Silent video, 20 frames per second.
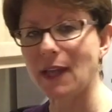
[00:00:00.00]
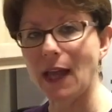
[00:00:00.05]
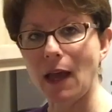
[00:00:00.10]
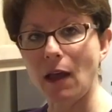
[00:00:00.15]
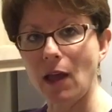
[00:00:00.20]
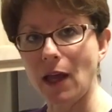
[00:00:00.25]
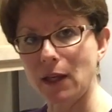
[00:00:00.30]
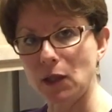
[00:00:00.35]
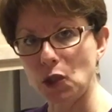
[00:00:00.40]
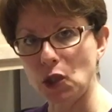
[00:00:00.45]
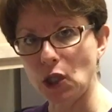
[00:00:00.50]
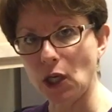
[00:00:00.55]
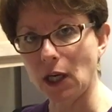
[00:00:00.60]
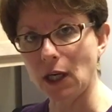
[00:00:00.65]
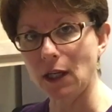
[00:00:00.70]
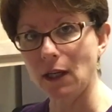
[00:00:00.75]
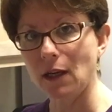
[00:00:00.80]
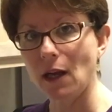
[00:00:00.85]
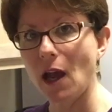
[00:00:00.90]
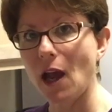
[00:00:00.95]
I'll add
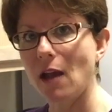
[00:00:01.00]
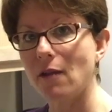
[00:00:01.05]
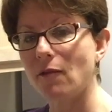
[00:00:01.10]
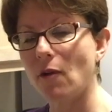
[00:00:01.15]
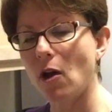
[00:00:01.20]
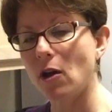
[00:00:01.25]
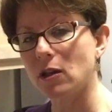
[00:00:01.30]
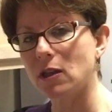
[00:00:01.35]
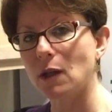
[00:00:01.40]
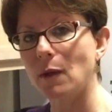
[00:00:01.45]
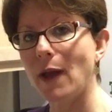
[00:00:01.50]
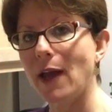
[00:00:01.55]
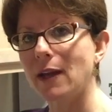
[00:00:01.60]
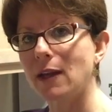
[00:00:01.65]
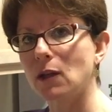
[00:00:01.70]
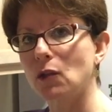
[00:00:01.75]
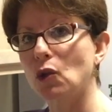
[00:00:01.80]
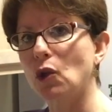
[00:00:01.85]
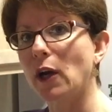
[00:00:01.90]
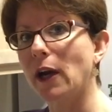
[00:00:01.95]
chicken. I've also
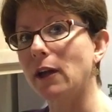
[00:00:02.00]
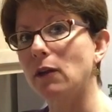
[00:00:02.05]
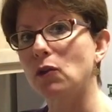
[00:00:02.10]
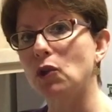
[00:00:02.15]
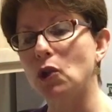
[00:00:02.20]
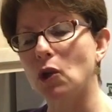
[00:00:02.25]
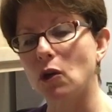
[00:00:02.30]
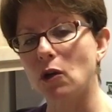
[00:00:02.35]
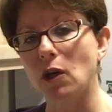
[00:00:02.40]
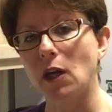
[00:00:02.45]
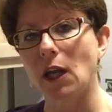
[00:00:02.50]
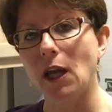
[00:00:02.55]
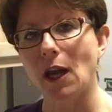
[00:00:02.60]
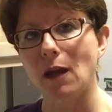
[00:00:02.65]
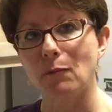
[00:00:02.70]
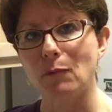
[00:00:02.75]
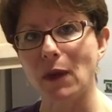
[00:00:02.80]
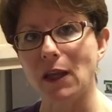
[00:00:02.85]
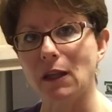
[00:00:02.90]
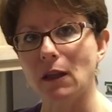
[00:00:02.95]
added ground turkey.
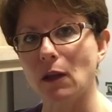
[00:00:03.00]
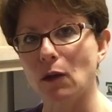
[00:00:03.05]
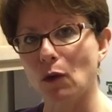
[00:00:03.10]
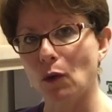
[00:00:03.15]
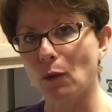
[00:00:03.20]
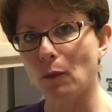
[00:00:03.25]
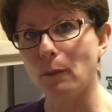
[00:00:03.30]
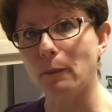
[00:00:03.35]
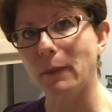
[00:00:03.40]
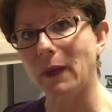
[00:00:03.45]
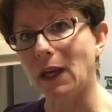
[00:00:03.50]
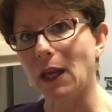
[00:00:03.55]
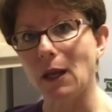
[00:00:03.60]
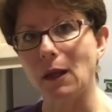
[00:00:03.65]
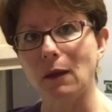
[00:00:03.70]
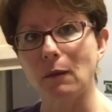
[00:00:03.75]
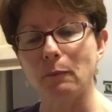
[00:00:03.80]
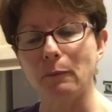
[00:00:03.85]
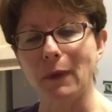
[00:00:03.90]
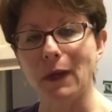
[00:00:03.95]
I've made little
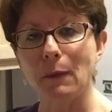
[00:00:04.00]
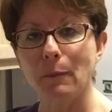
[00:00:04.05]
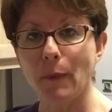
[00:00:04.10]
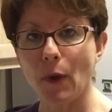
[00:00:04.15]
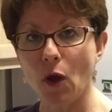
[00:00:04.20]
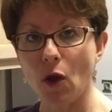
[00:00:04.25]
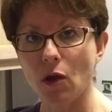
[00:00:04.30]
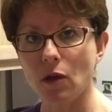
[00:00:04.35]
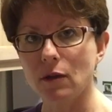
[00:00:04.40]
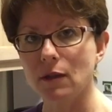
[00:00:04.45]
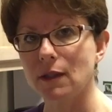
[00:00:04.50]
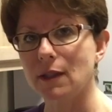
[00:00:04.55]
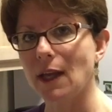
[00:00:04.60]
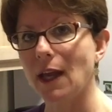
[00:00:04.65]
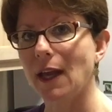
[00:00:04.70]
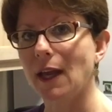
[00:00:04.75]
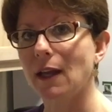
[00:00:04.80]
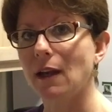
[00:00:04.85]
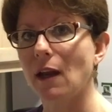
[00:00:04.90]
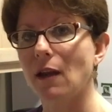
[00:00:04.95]
mini meatballs,
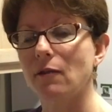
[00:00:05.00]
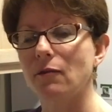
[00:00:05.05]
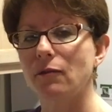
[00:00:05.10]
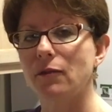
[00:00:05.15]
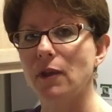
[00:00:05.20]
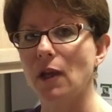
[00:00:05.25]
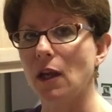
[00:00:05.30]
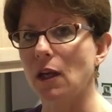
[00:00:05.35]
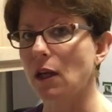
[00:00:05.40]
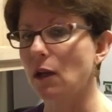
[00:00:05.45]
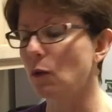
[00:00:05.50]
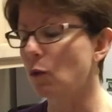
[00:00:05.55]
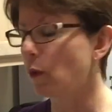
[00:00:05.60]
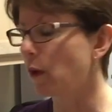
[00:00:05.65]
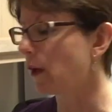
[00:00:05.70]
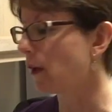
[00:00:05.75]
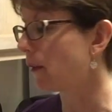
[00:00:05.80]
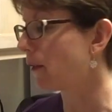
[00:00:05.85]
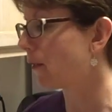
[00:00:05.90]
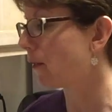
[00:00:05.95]
and I've done it
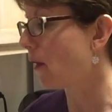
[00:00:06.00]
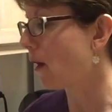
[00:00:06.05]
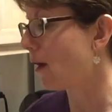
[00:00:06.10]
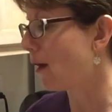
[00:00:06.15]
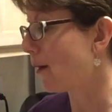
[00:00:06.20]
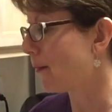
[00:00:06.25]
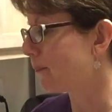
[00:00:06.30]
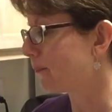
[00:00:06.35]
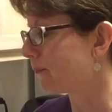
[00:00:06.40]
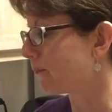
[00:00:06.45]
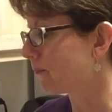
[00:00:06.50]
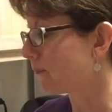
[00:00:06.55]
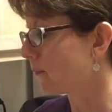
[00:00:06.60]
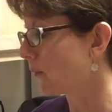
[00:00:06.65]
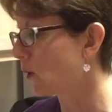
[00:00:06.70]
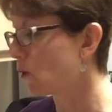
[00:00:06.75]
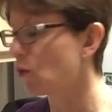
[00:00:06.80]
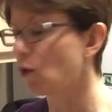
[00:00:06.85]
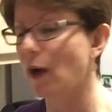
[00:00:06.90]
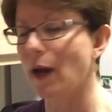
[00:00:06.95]
with
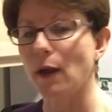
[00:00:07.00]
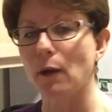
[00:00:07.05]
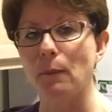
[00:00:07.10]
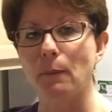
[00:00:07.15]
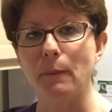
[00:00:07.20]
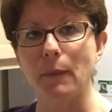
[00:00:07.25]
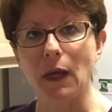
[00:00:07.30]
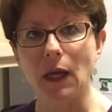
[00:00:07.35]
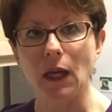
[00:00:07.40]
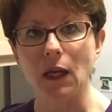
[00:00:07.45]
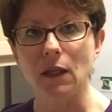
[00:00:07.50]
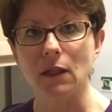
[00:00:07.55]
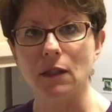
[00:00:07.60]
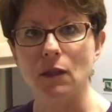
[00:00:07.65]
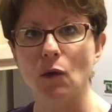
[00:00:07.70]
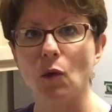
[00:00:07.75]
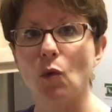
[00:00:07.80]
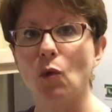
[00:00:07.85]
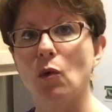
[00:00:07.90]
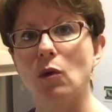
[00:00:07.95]
ground
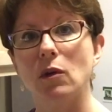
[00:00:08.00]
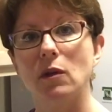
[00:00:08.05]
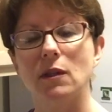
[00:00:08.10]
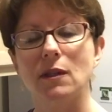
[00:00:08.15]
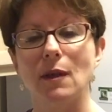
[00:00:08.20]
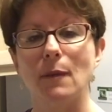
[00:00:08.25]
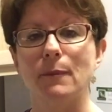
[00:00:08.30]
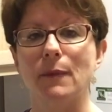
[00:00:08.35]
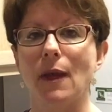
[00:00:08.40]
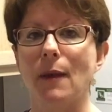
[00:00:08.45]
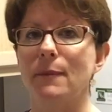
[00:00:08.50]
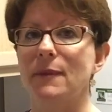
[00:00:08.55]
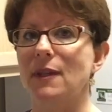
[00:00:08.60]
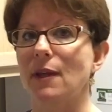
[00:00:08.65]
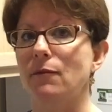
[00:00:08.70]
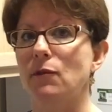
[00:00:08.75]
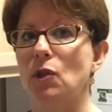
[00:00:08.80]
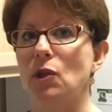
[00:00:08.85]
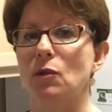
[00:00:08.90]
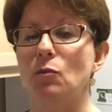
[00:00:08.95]
meat, or sometimes
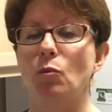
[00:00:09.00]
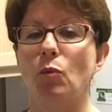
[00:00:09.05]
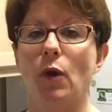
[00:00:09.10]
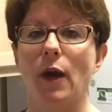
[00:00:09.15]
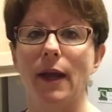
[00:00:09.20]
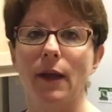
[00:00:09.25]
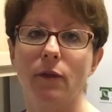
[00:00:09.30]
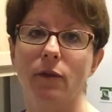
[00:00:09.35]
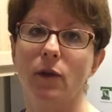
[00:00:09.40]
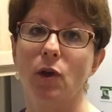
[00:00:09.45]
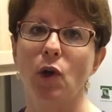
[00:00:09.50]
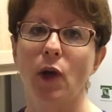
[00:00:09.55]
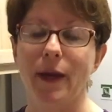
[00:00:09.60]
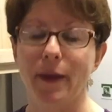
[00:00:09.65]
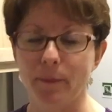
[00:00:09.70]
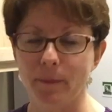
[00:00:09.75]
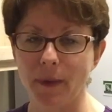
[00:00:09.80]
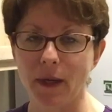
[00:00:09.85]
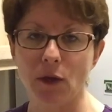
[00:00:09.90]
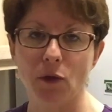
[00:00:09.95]
I've just browned the
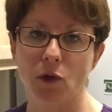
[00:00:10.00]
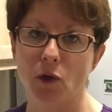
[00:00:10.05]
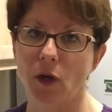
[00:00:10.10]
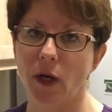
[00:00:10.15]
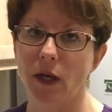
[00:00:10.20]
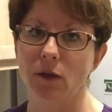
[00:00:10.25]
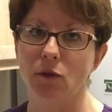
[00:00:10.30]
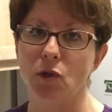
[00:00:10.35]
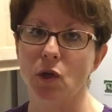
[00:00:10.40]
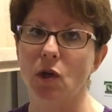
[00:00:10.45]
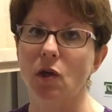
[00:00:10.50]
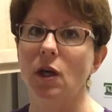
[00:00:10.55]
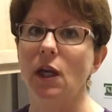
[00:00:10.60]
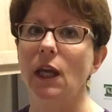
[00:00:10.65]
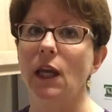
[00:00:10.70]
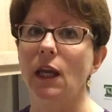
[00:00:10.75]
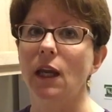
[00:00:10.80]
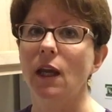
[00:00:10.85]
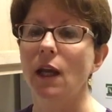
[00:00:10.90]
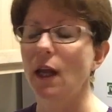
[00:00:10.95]
ground meat or ground
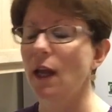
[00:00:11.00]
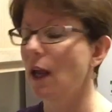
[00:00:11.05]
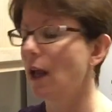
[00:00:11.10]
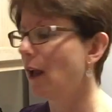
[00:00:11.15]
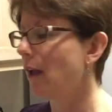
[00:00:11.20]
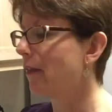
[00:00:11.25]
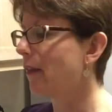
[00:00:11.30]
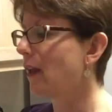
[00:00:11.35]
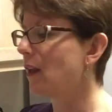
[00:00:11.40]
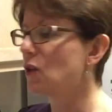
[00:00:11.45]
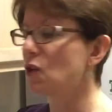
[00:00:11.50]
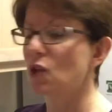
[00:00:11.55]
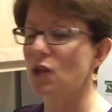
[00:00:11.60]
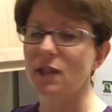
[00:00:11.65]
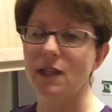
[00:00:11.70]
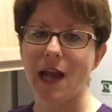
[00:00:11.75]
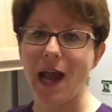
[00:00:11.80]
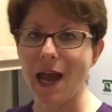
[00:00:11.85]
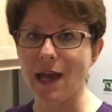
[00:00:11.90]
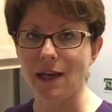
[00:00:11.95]
turkey and then
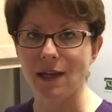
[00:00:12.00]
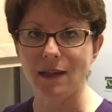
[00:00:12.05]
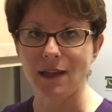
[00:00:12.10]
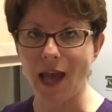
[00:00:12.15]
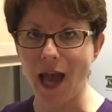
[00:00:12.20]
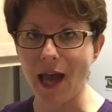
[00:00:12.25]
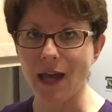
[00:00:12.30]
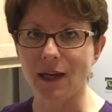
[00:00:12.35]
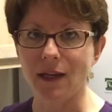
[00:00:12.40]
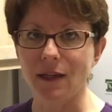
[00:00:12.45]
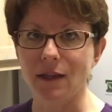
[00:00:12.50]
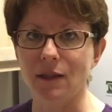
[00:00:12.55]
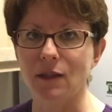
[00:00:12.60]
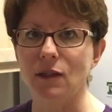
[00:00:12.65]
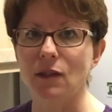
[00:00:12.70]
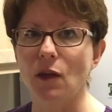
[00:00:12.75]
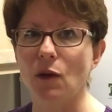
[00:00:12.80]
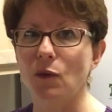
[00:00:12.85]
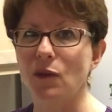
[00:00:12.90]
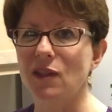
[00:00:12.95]
just added that in.
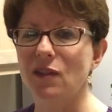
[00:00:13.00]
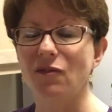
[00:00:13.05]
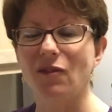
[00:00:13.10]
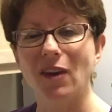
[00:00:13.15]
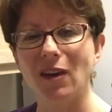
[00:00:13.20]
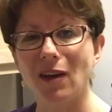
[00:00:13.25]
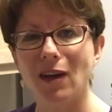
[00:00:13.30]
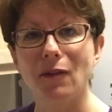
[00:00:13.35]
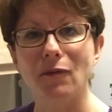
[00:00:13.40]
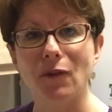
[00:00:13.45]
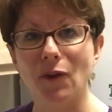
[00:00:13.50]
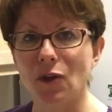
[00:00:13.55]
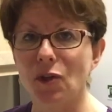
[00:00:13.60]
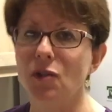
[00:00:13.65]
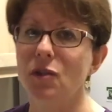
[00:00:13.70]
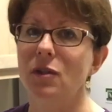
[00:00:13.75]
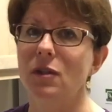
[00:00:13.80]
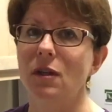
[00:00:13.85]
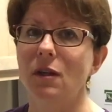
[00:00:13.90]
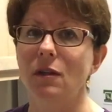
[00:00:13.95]
So it's very
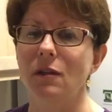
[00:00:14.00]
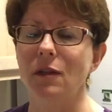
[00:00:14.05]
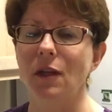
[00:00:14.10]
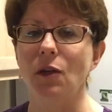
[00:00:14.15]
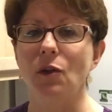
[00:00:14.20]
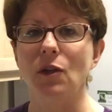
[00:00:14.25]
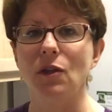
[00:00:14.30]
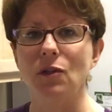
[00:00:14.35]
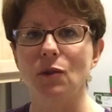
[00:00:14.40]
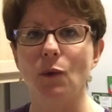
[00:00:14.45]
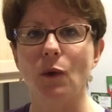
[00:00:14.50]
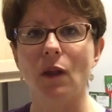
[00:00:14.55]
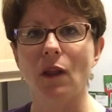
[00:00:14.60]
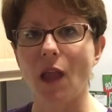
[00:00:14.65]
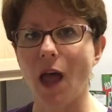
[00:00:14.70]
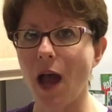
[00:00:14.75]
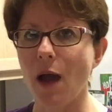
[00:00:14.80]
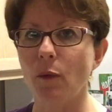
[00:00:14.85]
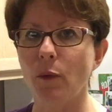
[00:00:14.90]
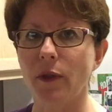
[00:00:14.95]
versatile. You can do a
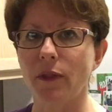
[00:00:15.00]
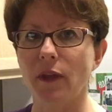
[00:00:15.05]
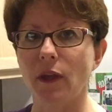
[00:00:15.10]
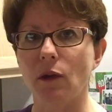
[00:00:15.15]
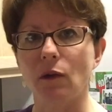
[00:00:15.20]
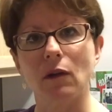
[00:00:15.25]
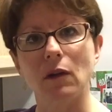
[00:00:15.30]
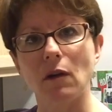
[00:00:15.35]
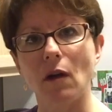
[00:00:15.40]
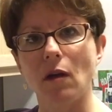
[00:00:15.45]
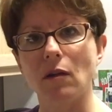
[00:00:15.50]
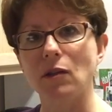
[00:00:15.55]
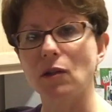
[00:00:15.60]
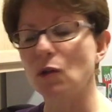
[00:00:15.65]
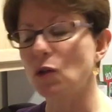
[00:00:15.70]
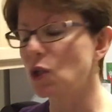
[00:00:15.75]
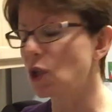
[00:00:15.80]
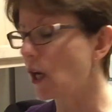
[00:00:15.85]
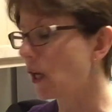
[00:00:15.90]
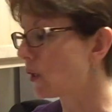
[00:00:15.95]
lot with it. You can
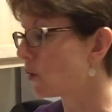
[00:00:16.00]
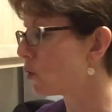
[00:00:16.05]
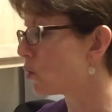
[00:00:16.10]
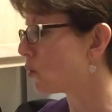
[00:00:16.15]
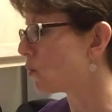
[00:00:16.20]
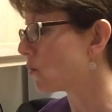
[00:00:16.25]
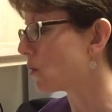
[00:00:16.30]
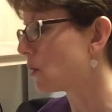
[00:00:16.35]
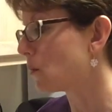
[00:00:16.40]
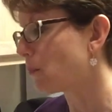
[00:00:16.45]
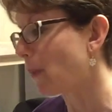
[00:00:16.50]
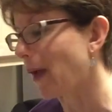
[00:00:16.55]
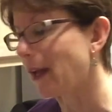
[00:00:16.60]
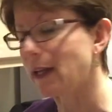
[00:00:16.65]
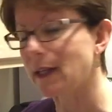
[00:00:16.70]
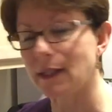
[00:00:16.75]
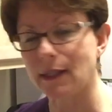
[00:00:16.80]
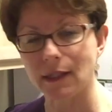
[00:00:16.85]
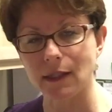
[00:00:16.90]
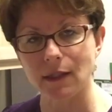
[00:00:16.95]
also change your
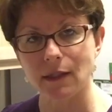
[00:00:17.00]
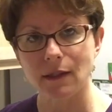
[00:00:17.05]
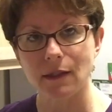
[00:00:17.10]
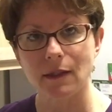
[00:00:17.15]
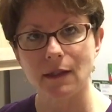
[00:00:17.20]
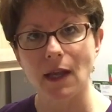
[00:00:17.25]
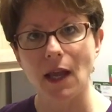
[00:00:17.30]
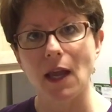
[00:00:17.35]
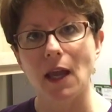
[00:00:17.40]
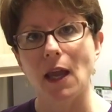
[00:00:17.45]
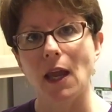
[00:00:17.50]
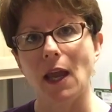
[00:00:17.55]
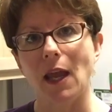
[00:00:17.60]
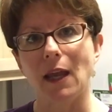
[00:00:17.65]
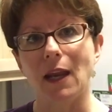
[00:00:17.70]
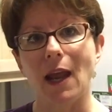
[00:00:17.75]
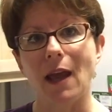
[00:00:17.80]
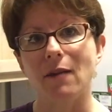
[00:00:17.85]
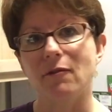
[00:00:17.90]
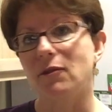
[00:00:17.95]
spices
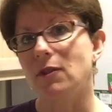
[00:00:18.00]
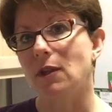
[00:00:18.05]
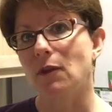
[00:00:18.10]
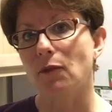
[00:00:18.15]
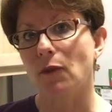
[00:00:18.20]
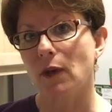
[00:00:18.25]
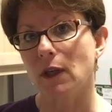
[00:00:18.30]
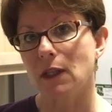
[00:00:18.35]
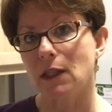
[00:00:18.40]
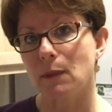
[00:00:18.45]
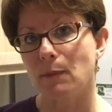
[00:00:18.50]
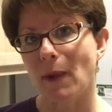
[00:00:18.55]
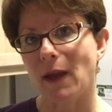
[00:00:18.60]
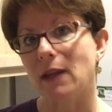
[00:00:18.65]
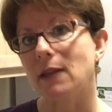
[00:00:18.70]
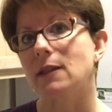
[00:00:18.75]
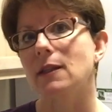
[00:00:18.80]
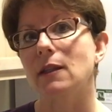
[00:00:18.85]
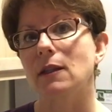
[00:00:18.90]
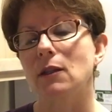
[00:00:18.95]
and have different
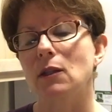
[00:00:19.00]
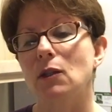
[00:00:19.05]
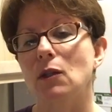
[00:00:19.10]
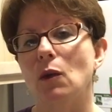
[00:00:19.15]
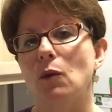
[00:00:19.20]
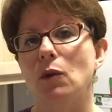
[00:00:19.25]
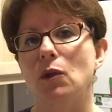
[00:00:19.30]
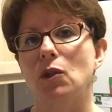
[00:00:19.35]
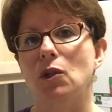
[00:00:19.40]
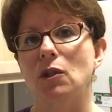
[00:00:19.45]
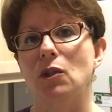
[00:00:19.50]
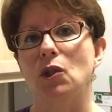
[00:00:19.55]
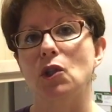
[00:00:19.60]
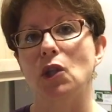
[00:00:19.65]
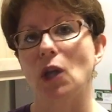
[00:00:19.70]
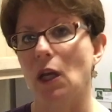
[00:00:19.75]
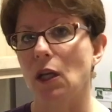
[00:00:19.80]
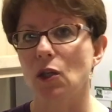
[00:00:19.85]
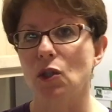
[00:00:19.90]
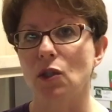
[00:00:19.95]
spices, so it just
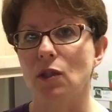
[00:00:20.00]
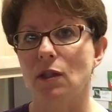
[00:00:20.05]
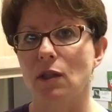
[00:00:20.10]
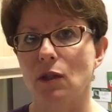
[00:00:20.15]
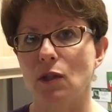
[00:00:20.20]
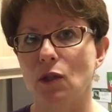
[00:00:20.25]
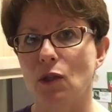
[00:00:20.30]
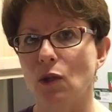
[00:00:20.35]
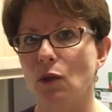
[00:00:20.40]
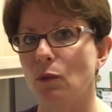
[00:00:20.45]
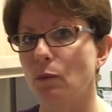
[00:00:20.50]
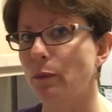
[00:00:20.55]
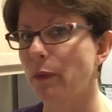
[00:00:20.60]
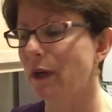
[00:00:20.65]
changes the soup.